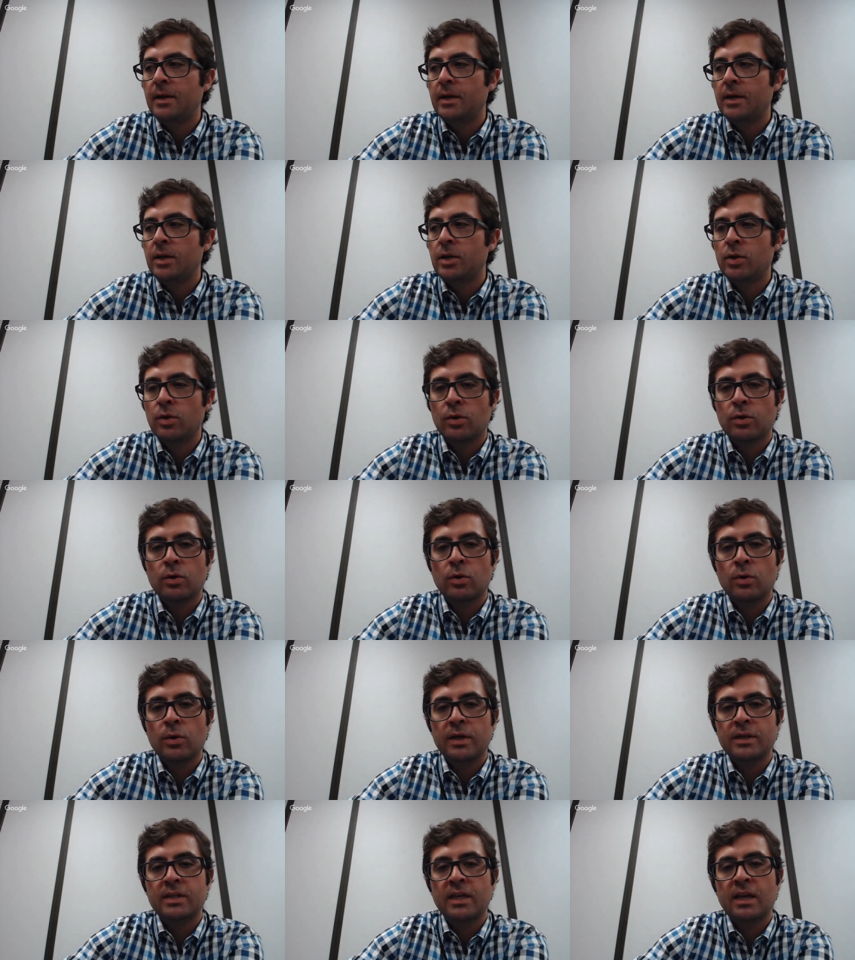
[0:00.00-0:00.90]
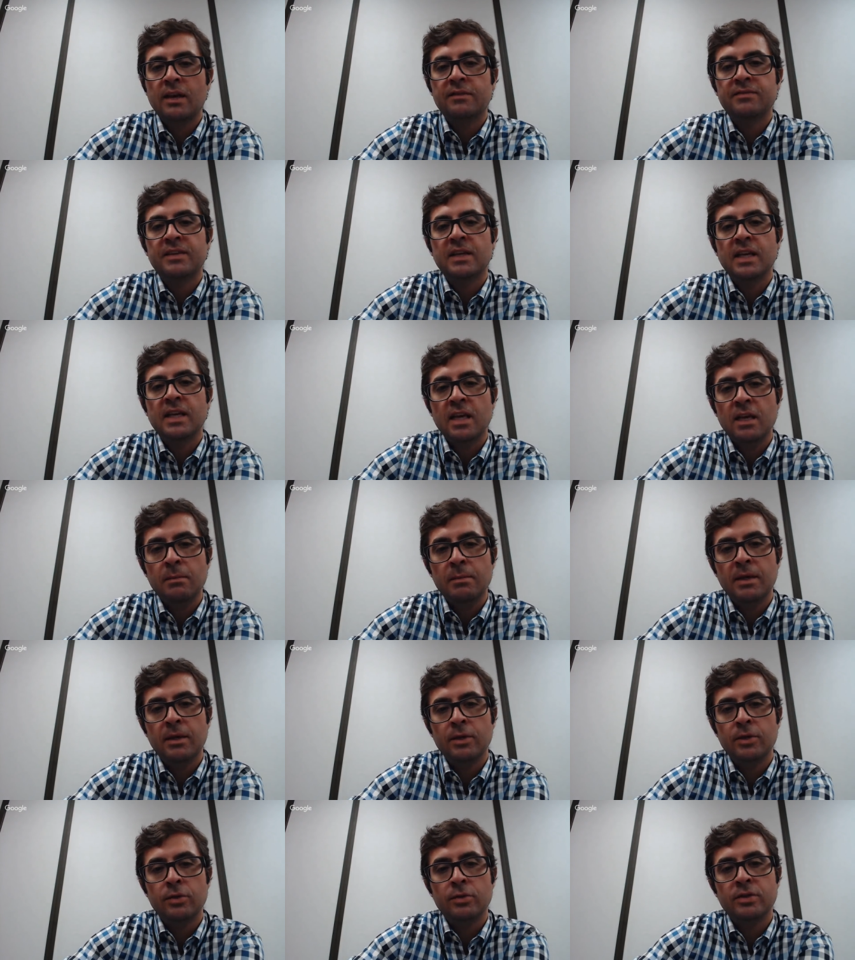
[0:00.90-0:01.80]
you're going to have to
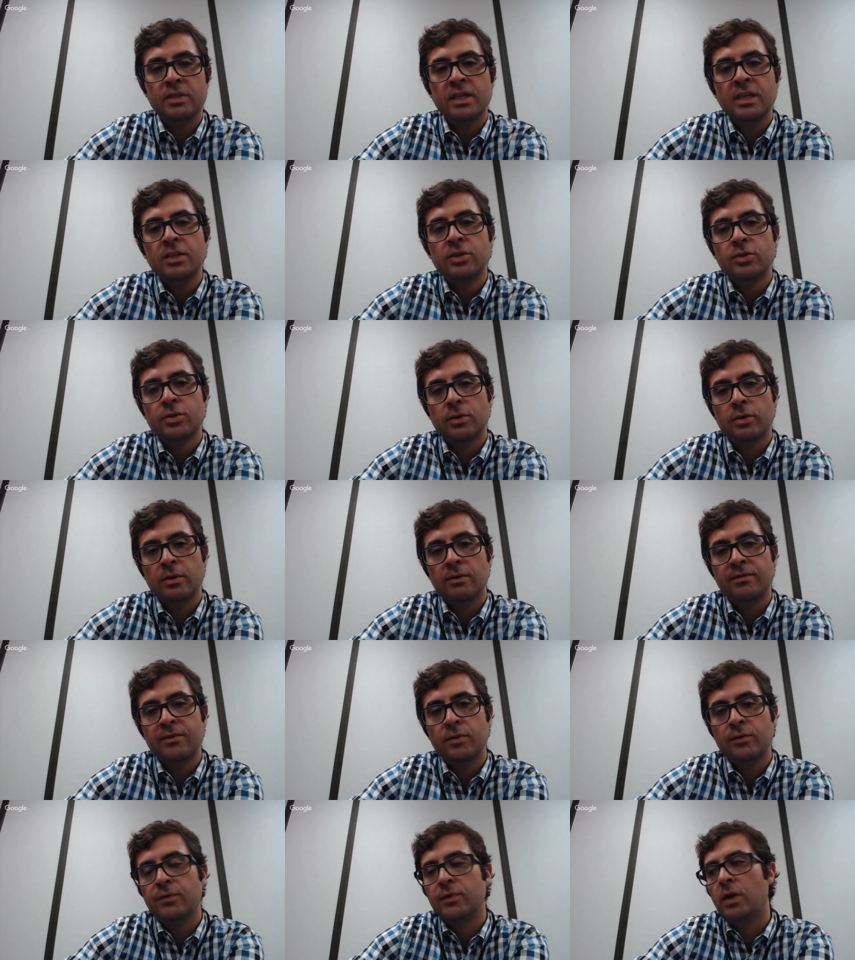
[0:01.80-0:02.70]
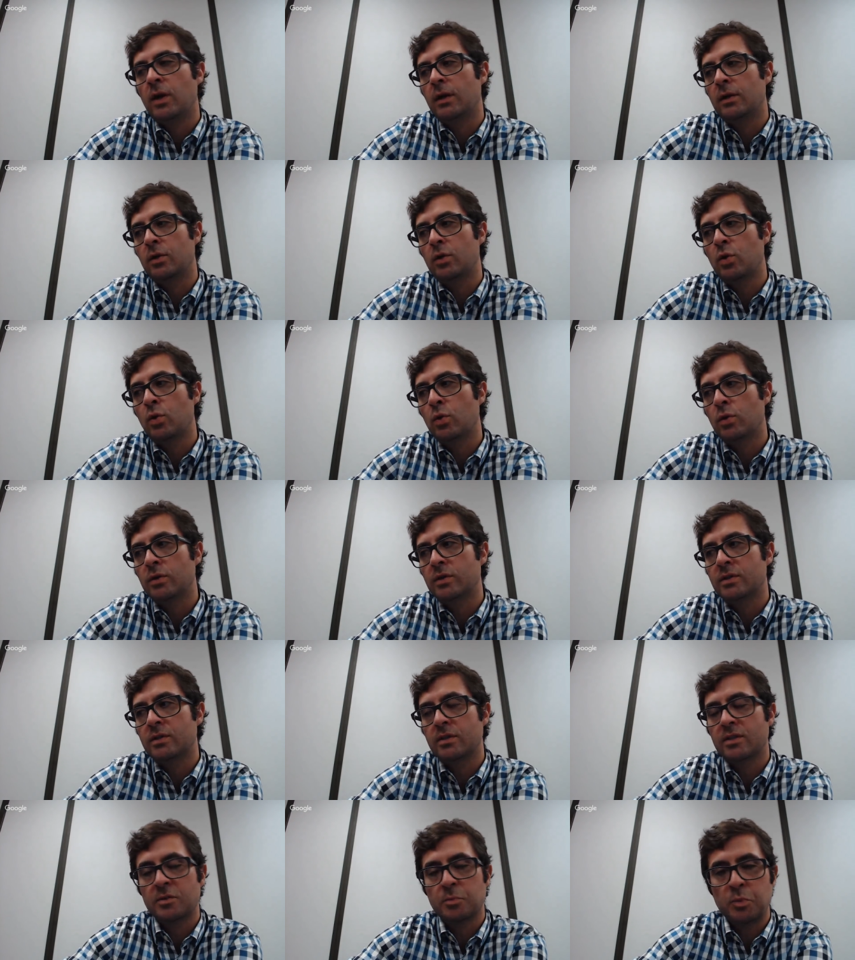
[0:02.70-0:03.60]
email your teacher if you've got
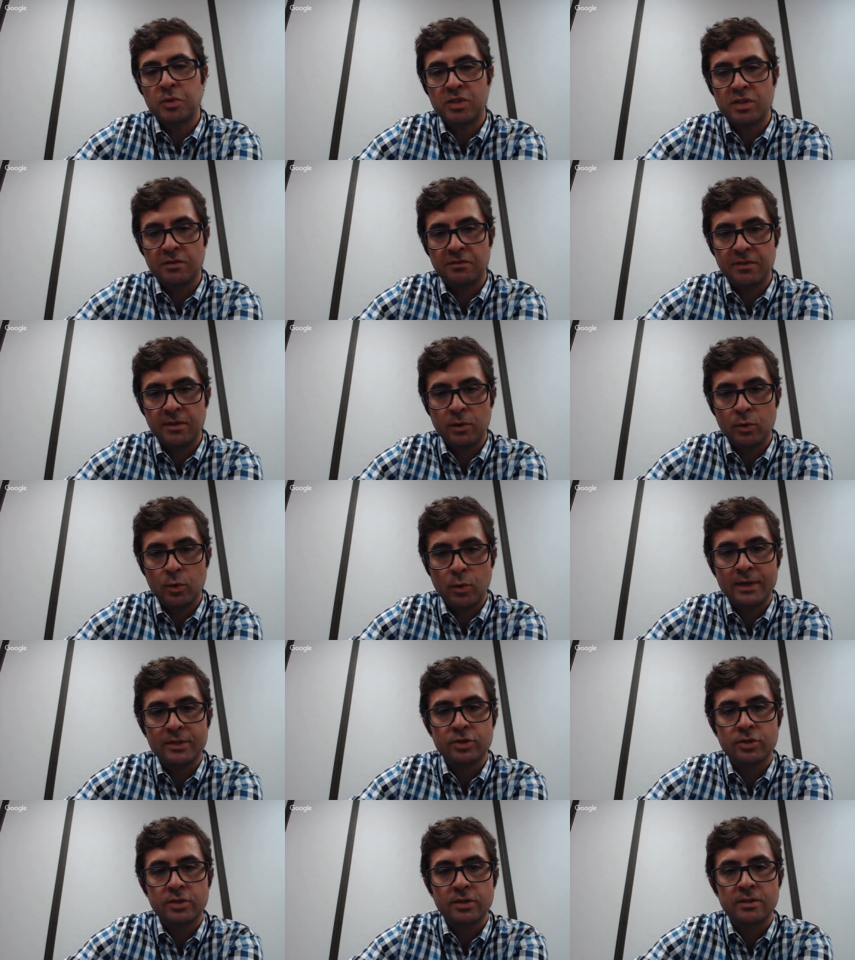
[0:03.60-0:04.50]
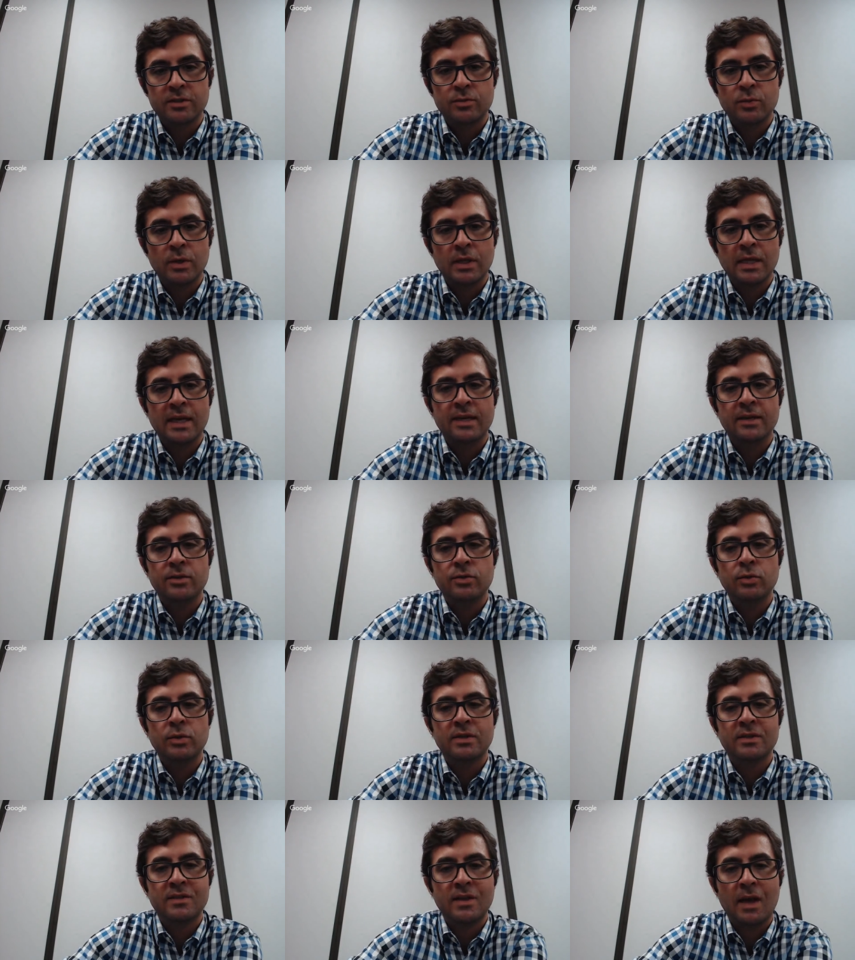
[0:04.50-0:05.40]
course-specific questions related
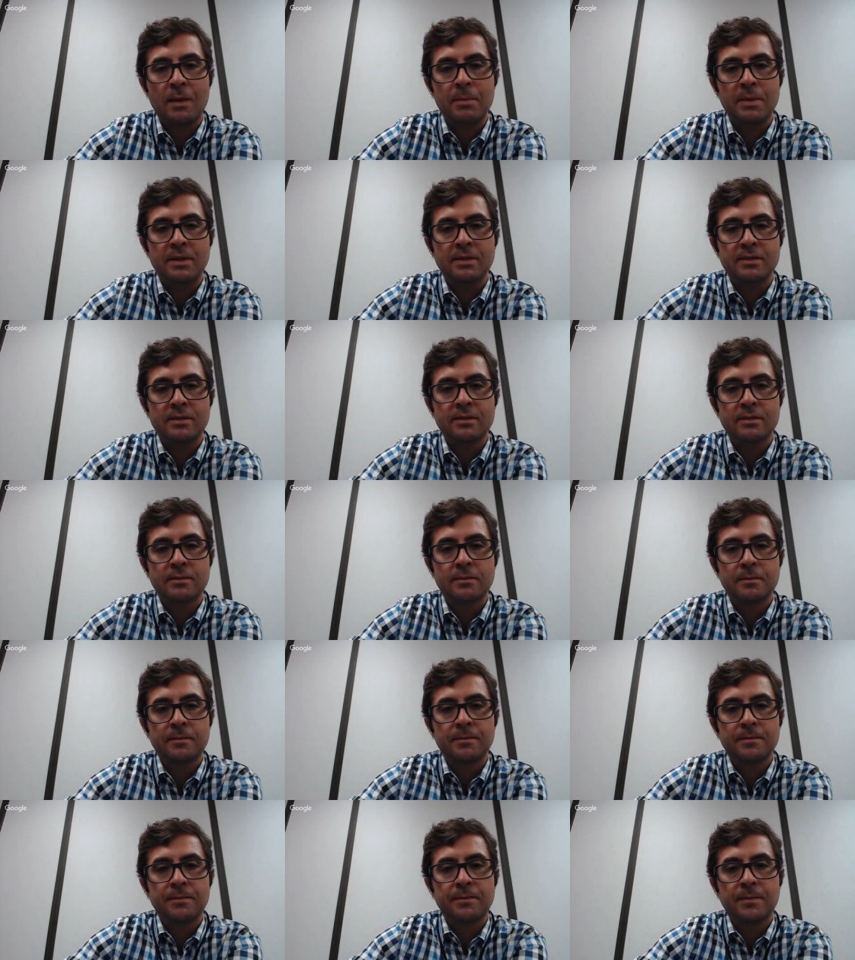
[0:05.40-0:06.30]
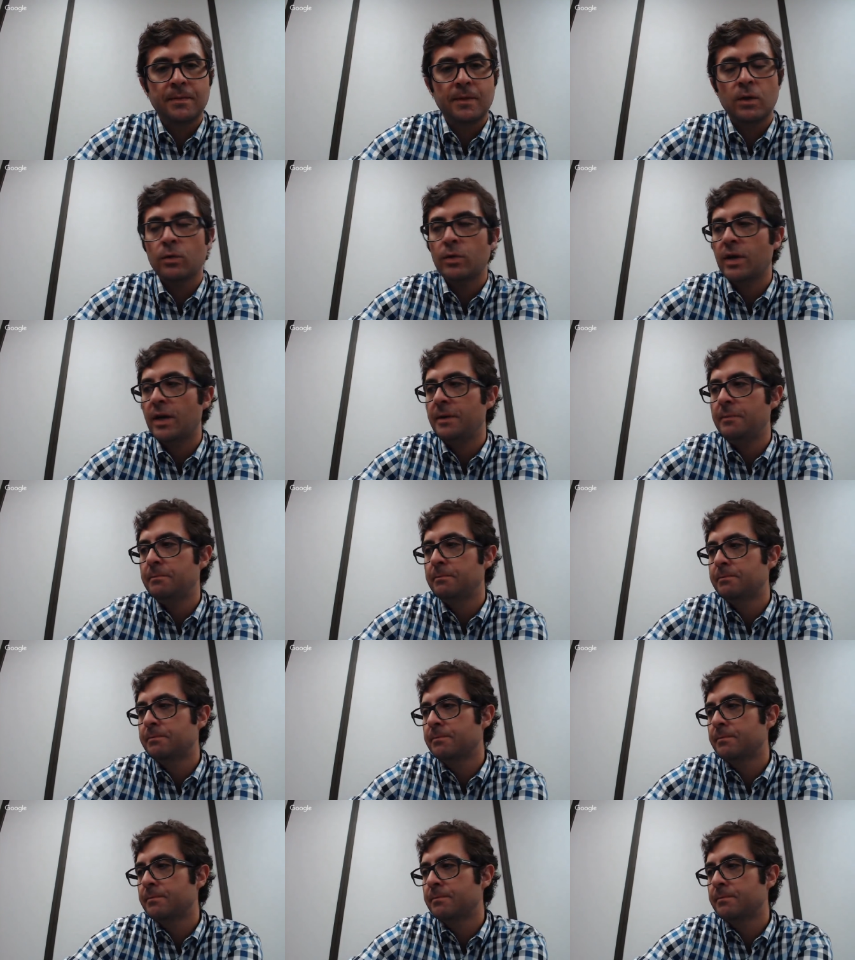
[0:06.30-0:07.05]
to assignments. Okay?